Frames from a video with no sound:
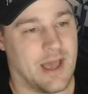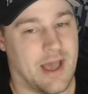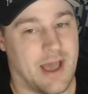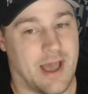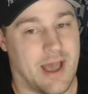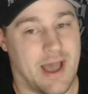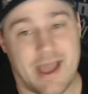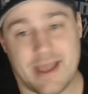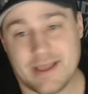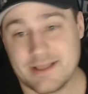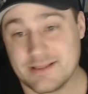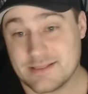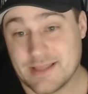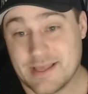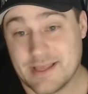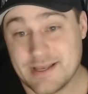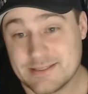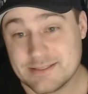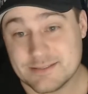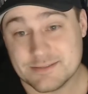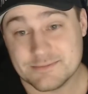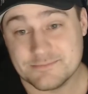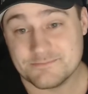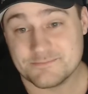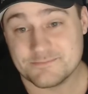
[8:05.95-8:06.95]
I
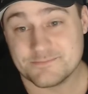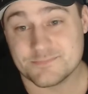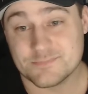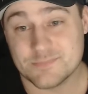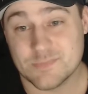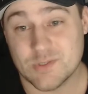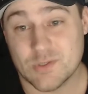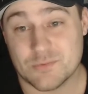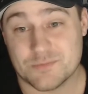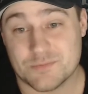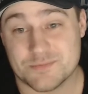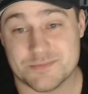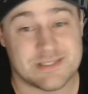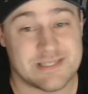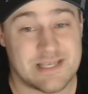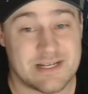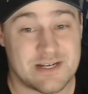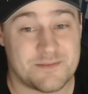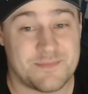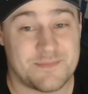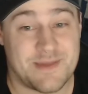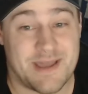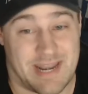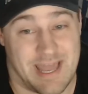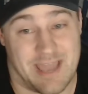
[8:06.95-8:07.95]
liked,
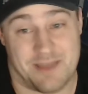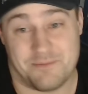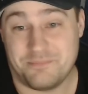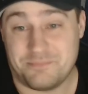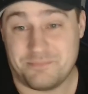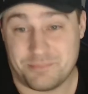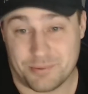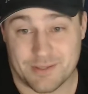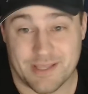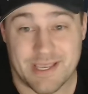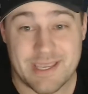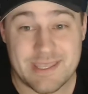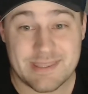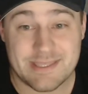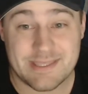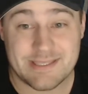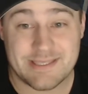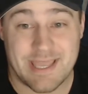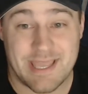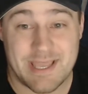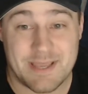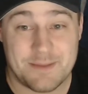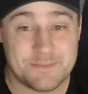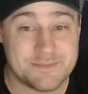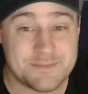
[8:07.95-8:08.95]
Slenderman. I played the
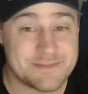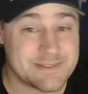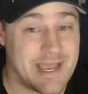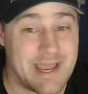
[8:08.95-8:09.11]
games.